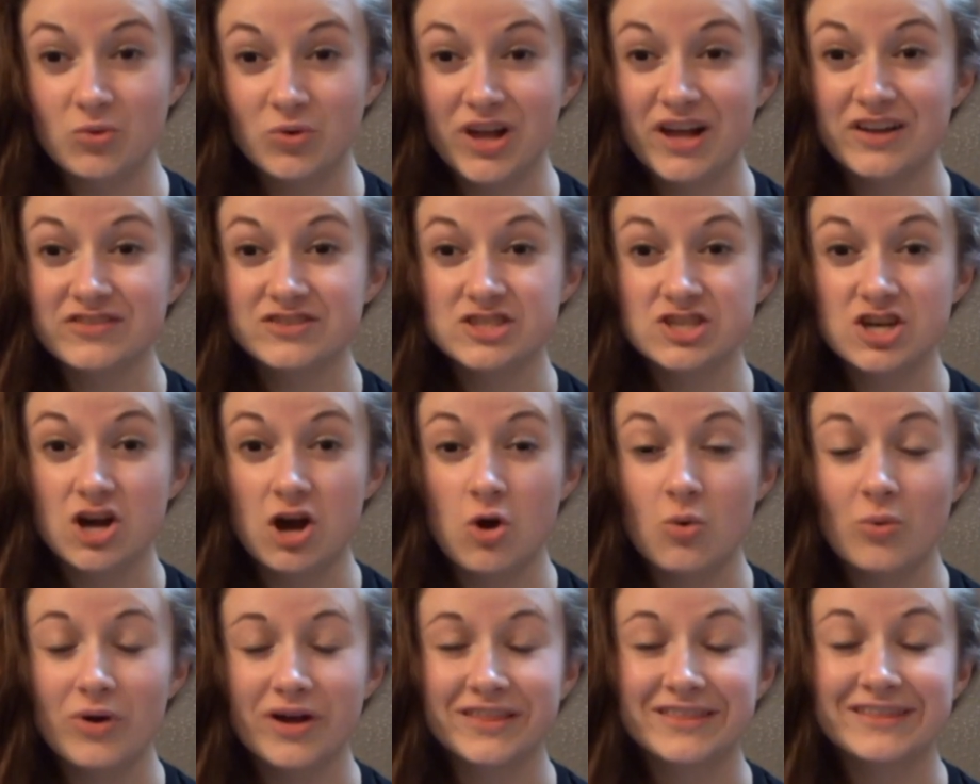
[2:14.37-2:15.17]
We'll have to
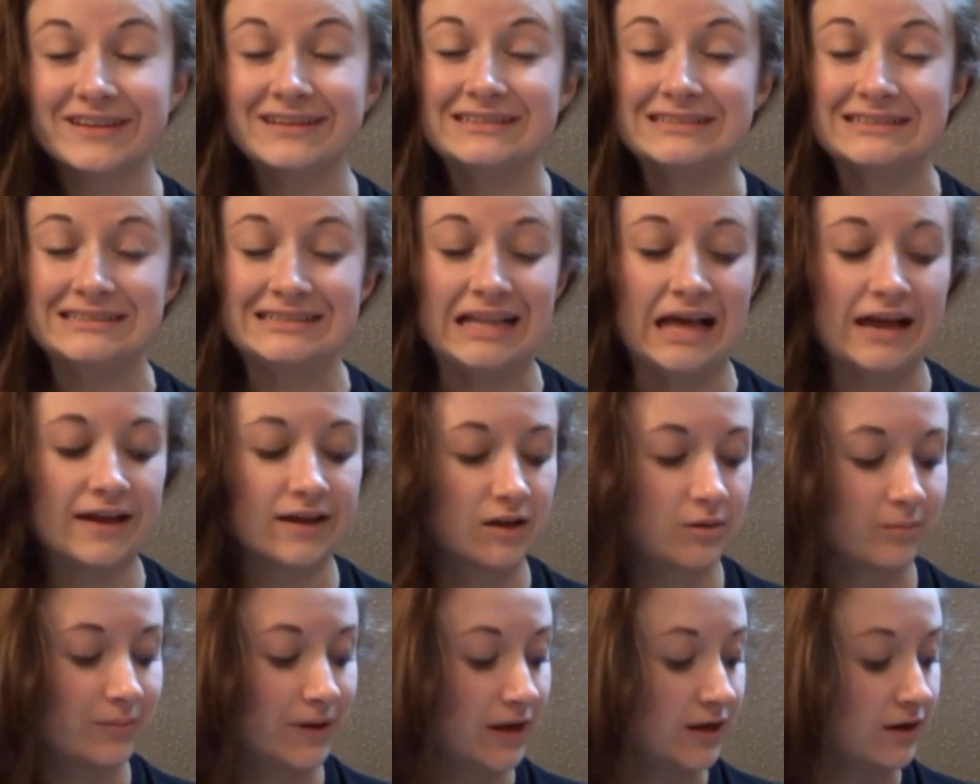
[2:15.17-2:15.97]
go with
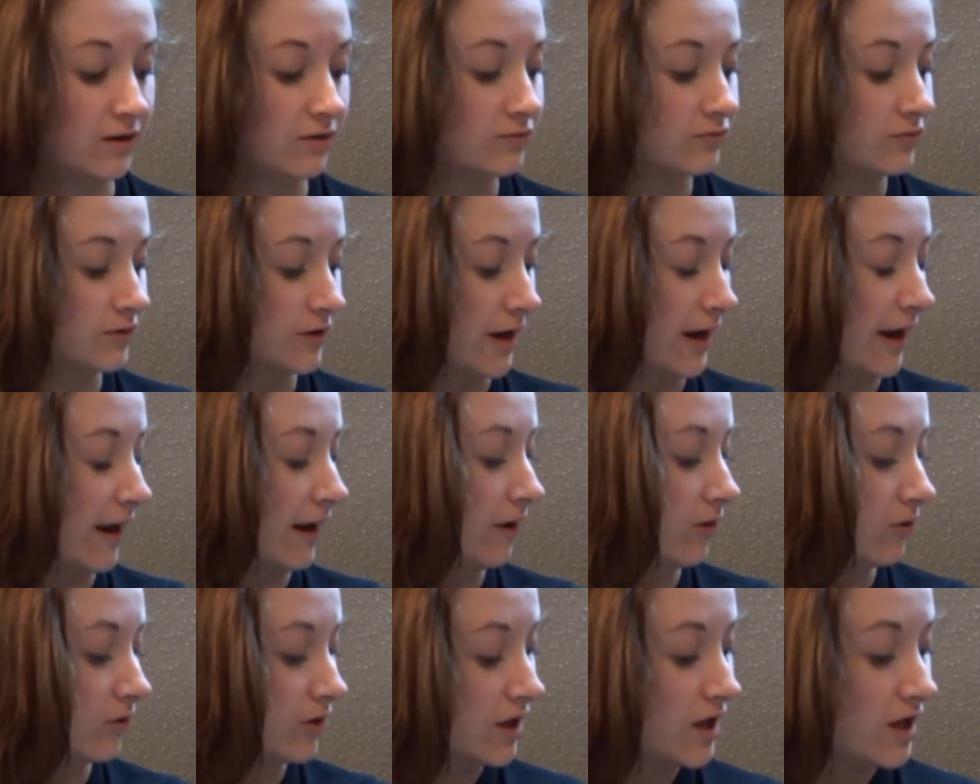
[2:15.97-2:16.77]
lion mane for
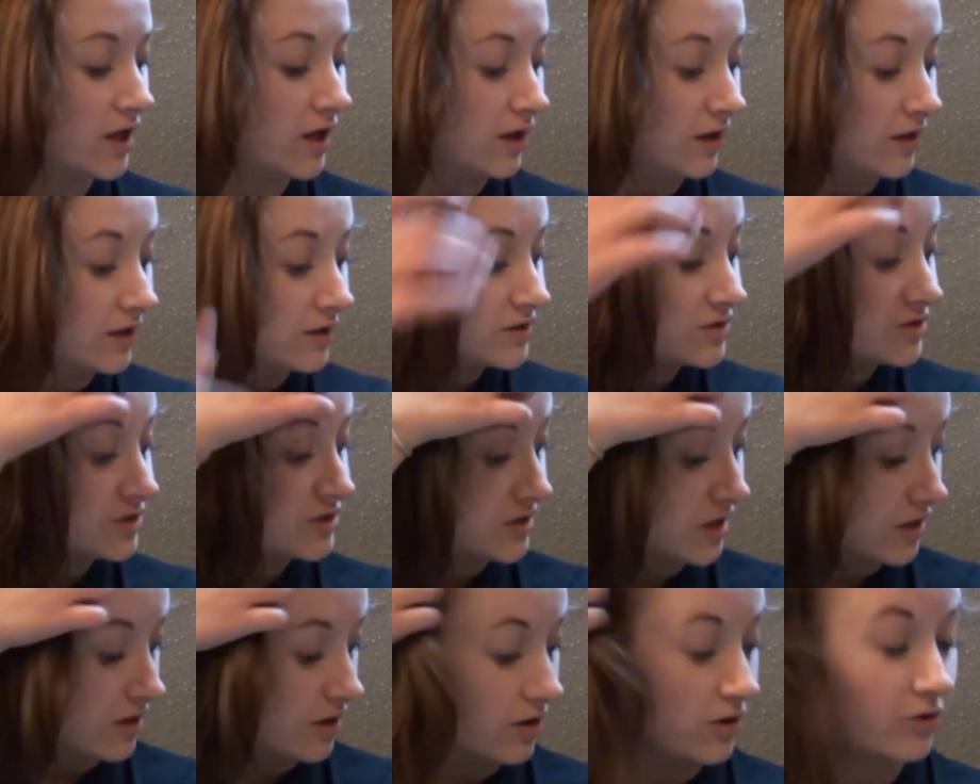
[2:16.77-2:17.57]
now.
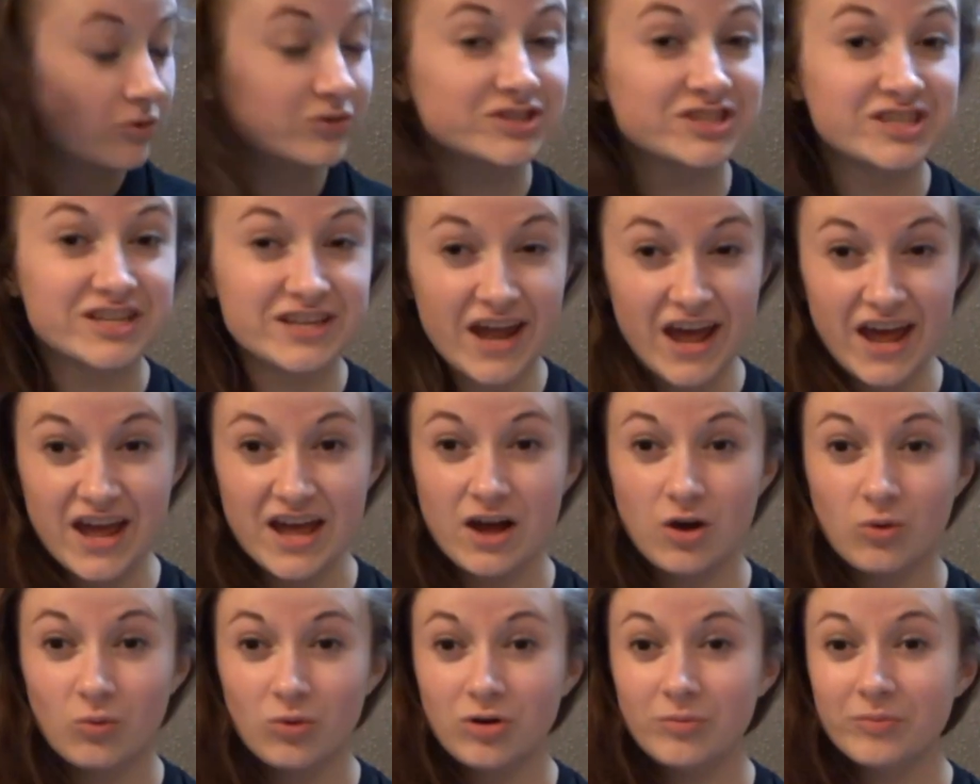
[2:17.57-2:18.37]
So today
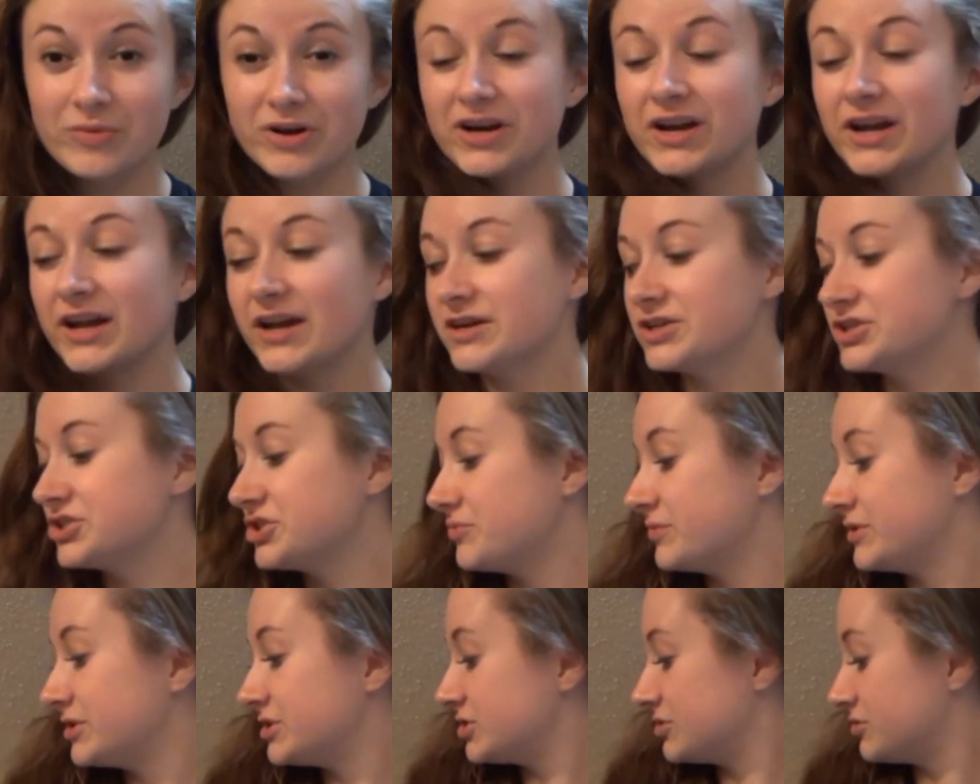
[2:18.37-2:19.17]
at Walmart, I
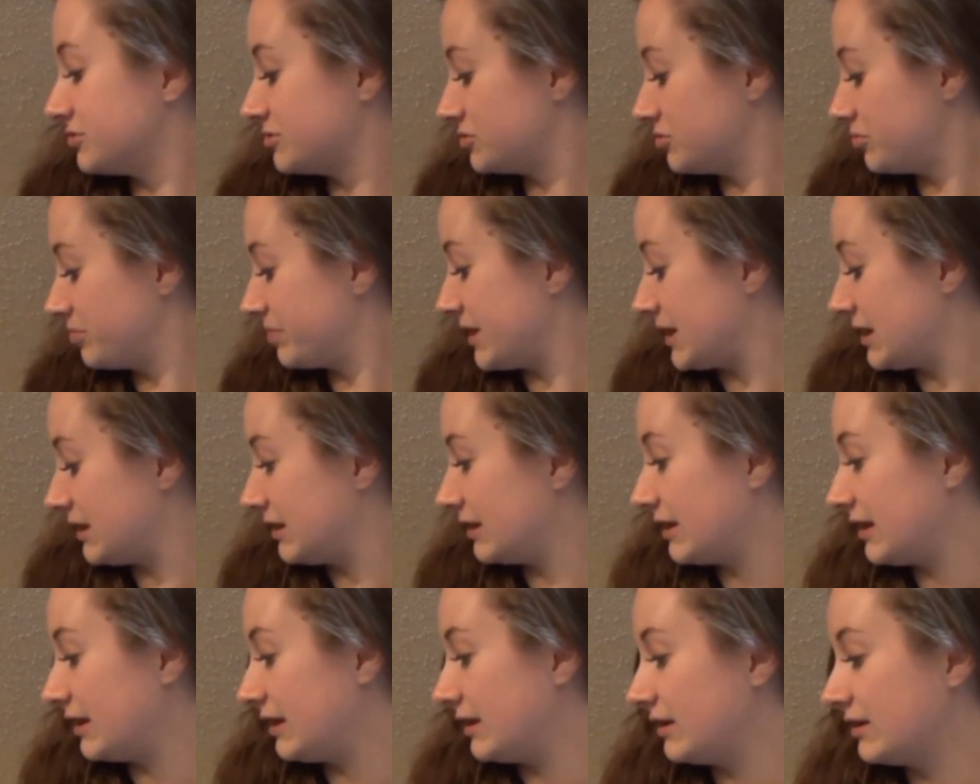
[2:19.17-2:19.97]
actually went to go to the
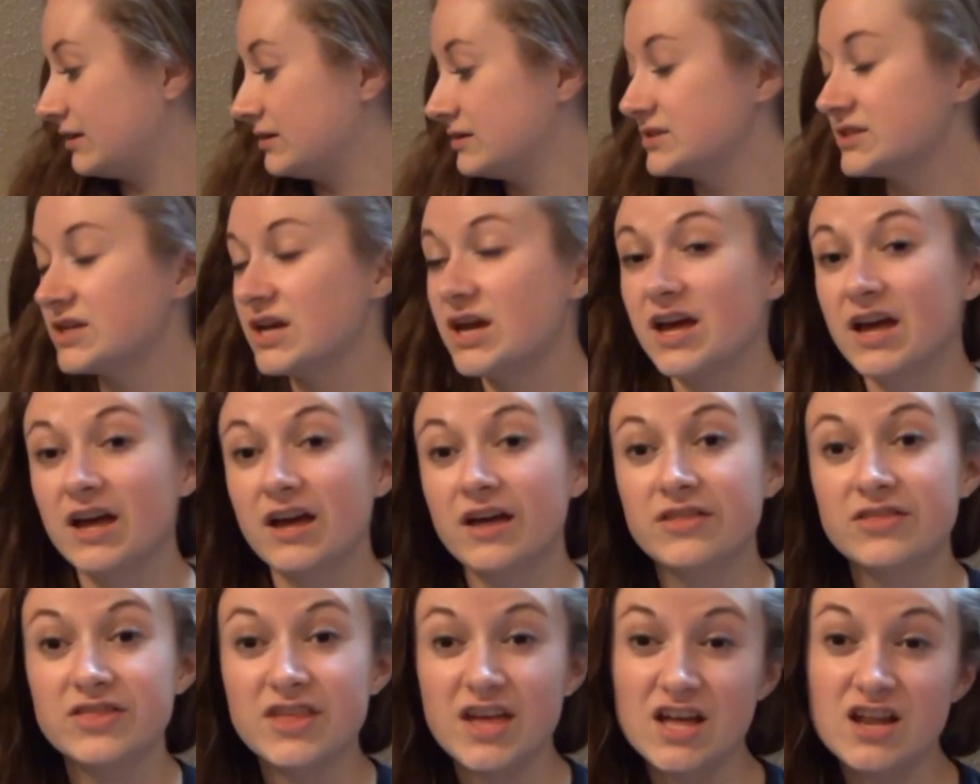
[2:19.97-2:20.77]
bank and
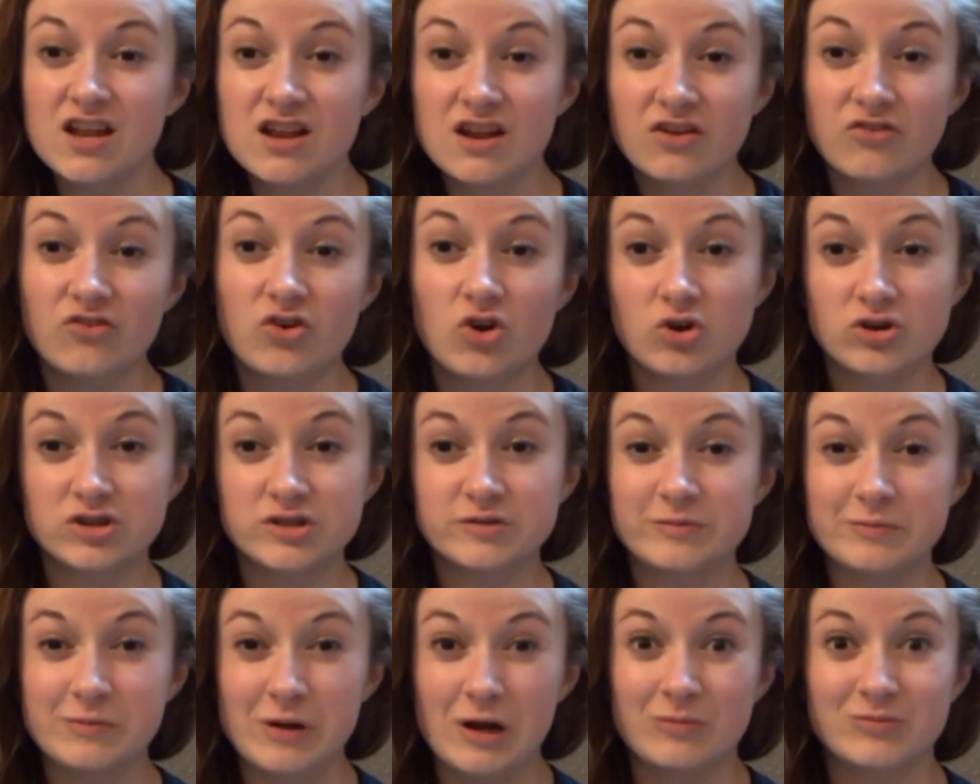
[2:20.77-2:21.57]
then, of
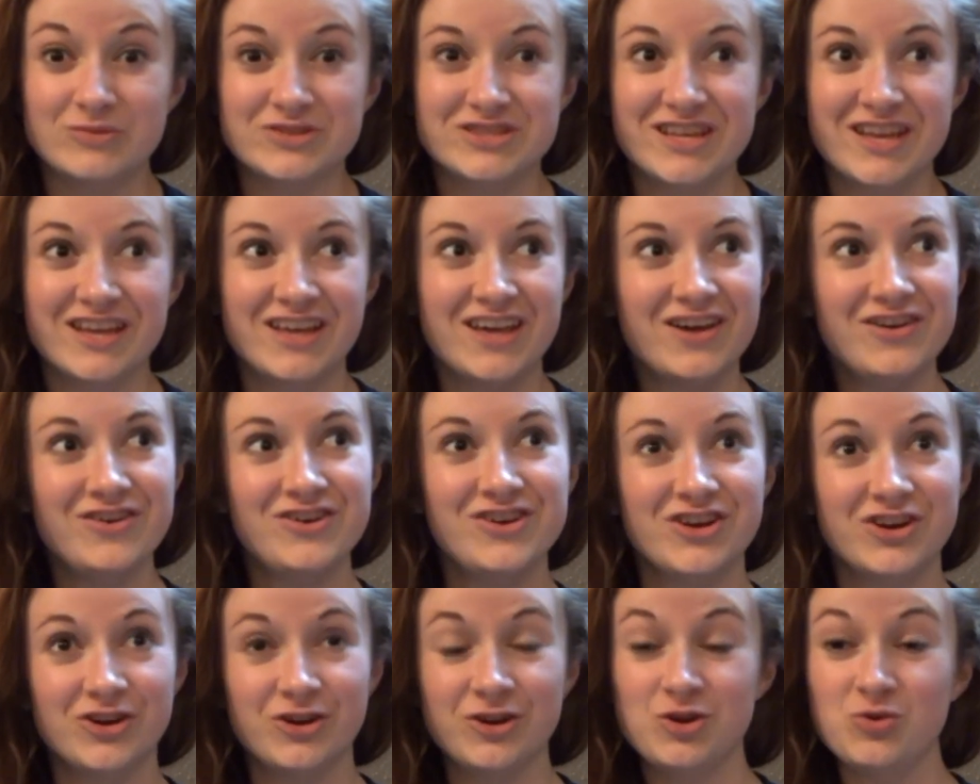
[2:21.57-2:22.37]
course, my mom was like, oh,
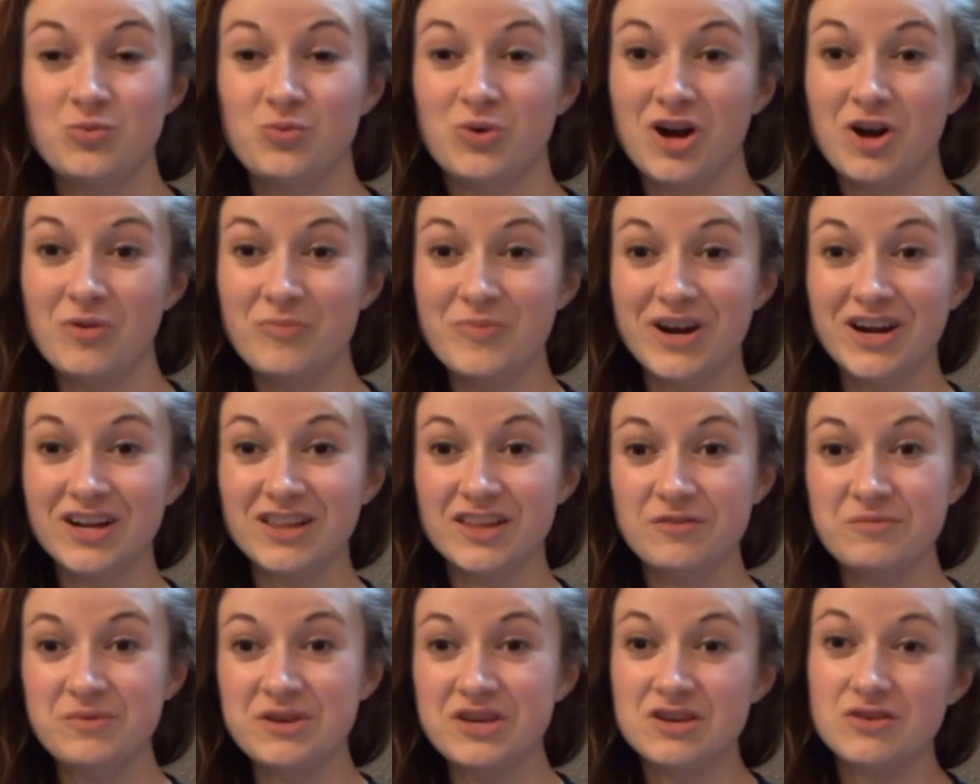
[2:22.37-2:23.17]
you're going to
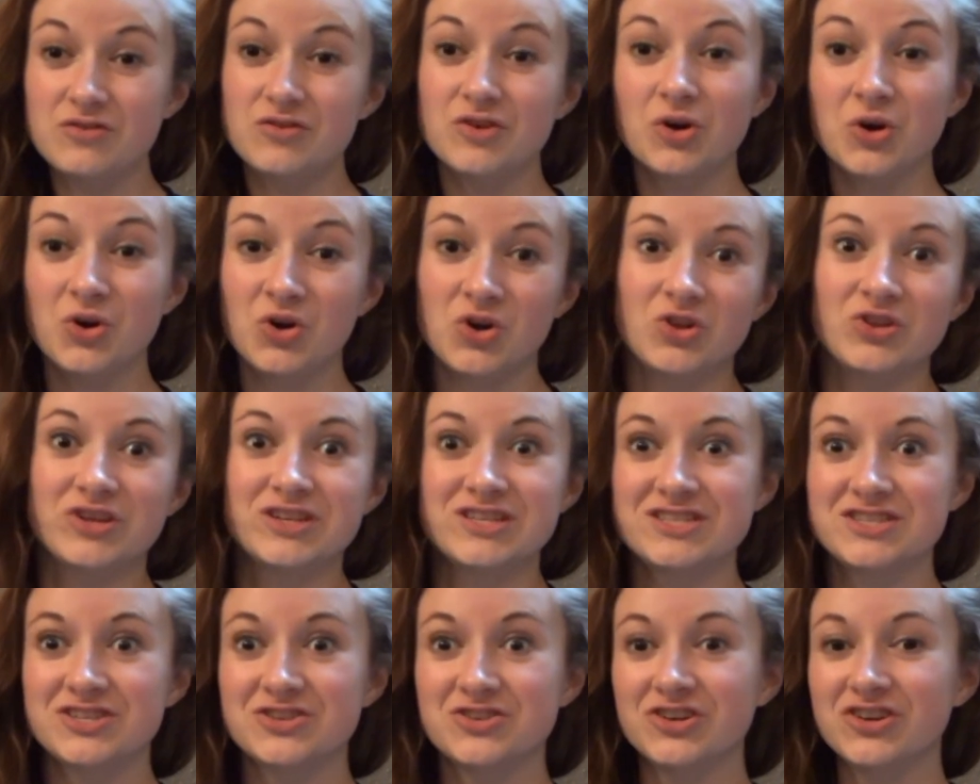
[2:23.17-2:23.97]
Walmart? Let me give you a whole
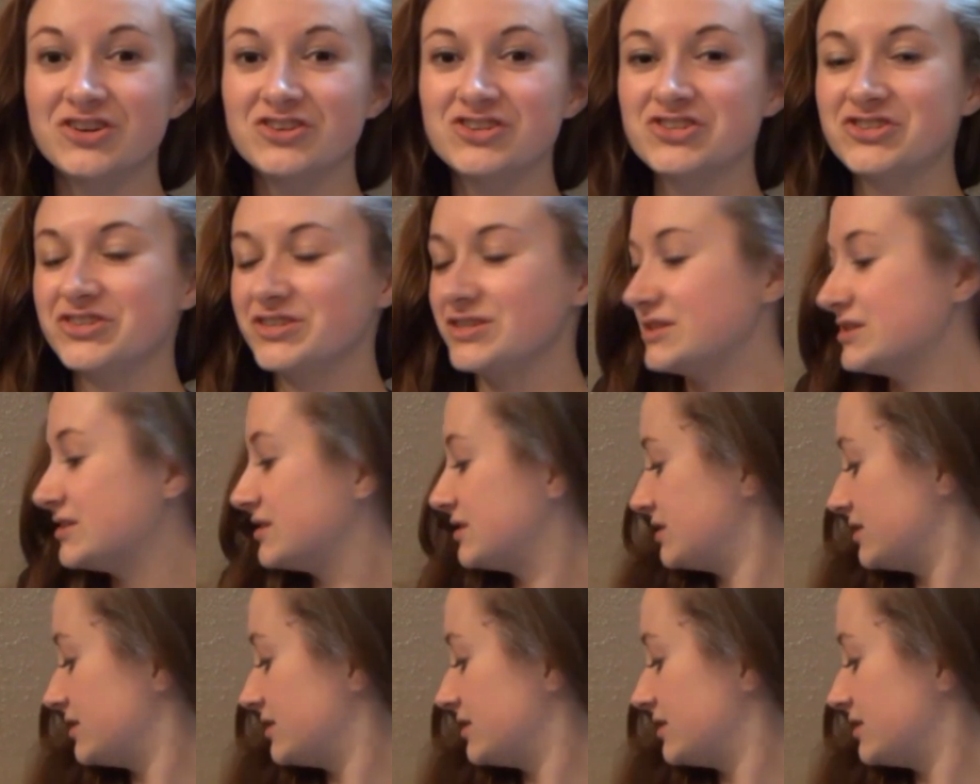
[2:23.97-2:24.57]
list of groceries.